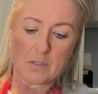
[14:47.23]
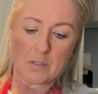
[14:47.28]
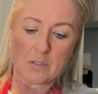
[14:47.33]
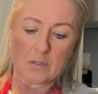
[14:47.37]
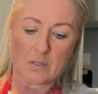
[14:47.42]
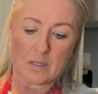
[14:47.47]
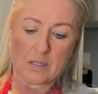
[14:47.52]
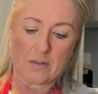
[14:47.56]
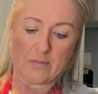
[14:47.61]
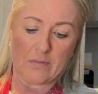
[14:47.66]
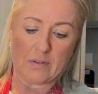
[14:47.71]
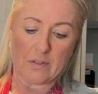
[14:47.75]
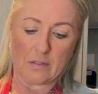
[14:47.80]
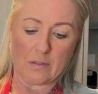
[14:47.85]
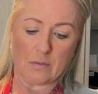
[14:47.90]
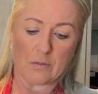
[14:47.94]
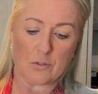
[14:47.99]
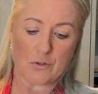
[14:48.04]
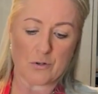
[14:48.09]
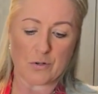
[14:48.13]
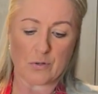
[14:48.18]
add
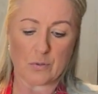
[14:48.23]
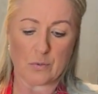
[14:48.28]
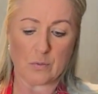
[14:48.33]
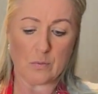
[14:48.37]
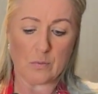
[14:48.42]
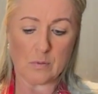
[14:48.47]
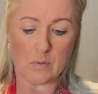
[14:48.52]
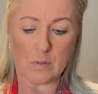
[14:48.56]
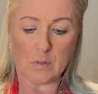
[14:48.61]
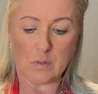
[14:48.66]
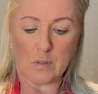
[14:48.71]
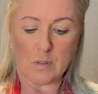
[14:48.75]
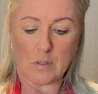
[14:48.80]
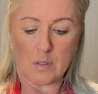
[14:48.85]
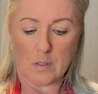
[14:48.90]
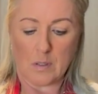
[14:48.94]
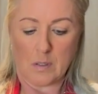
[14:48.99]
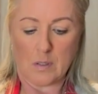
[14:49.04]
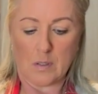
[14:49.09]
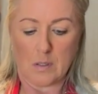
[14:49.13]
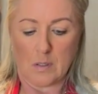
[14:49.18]
some
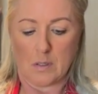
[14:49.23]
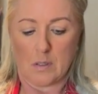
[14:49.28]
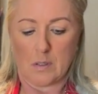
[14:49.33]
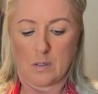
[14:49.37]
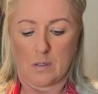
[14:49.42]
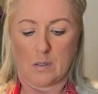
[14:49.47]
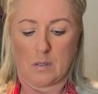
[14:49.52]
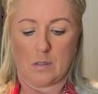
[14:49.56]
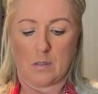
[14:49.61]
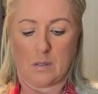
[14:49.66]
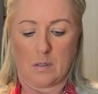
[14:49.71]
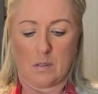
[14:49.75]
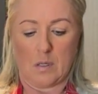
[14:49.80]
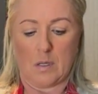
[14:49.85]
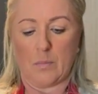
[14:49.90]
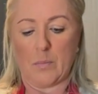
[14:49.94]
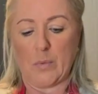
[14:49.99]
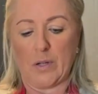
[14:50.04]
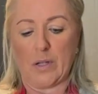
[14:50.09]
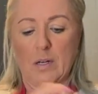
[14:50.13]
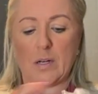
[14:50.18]
olive oil
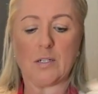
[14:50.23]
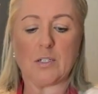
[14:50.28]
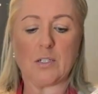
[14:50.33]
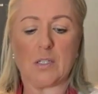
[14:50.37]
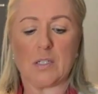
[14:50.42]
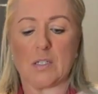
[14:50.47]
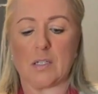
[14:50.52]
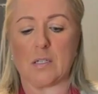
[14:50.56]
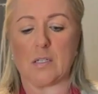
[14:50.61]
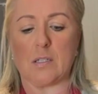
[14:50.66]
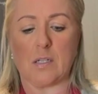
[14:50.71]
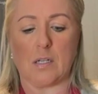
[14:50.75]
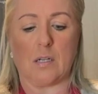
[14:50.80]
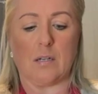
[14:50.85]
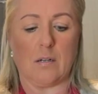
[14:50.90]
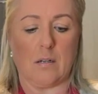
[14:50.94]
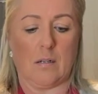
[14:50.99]
to these, okay?